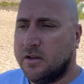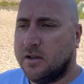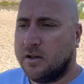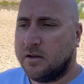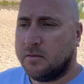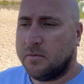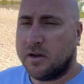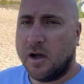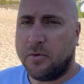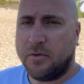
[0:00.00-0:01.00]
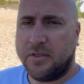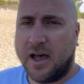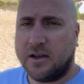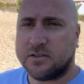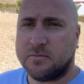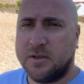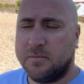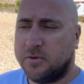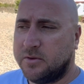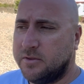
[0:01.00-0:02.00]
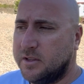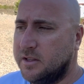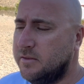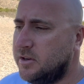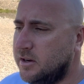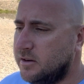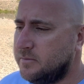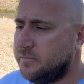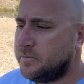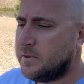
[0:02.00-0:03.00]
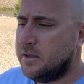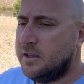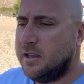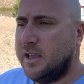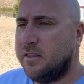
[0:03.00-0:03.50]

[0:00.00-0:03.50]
a couple thousand people that lived here. And